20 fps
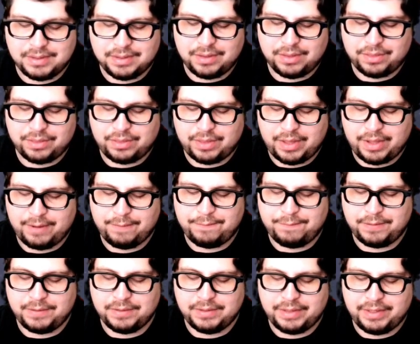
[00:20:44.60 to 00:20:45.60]

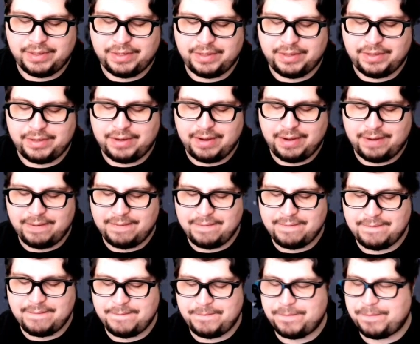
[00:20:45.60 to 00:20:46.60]
Thankfully,
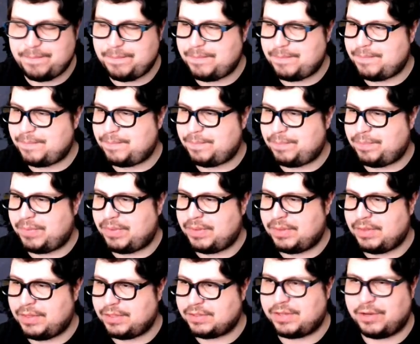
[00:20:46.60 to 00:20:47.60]

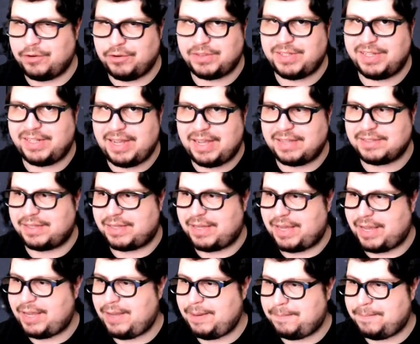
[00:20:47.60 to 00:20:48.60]
this Giratina has a
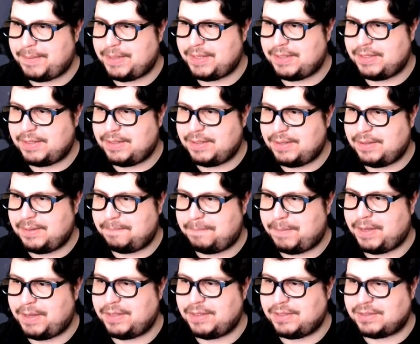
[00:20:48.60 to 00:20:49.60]
cape,
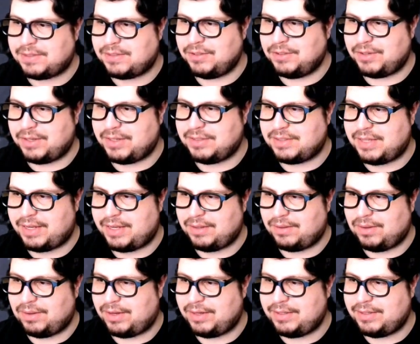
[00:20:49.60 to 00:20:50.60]
but it's still going to take a
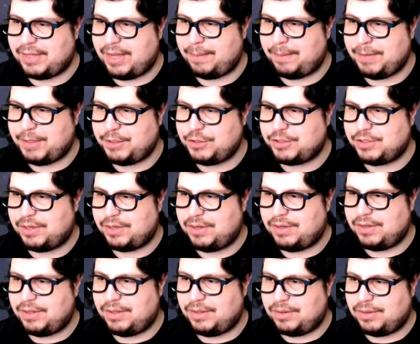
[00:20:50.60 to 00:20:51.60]
lot of damage.
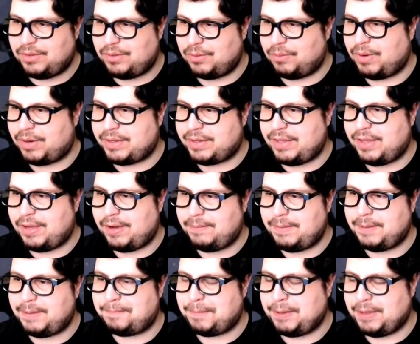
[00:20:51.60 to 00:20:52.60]
The Rocky
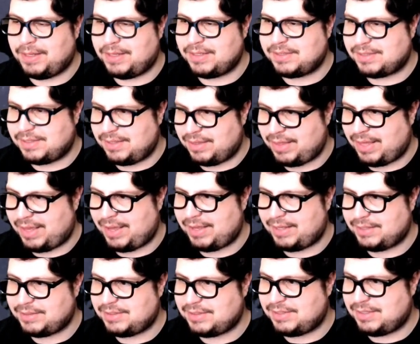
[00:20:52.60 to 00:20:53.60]
Helmet plus
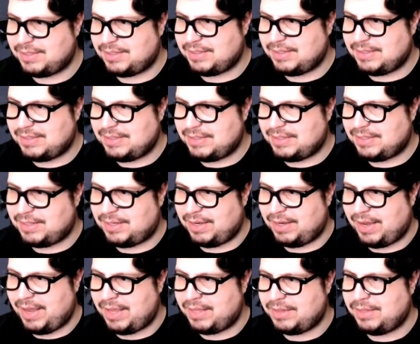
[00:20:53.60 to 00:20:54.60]
that...
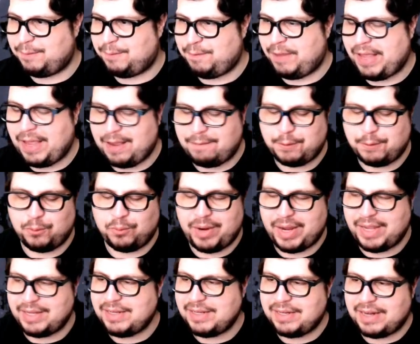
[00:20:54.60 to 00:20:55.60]
and if they have a
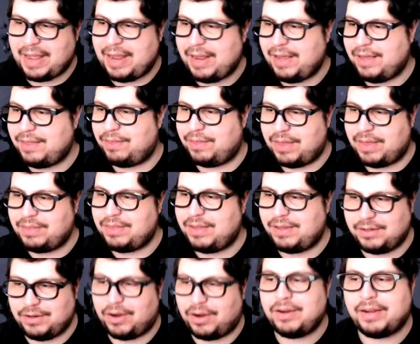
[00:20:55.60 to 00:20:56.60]
red in hand, then they
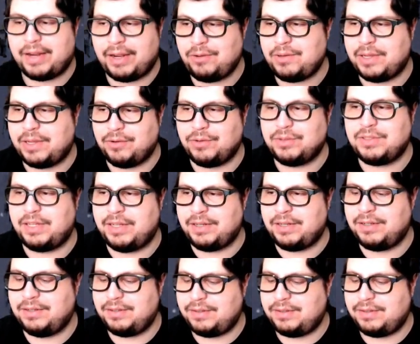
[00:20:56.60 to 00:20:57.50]
knock out Giratina.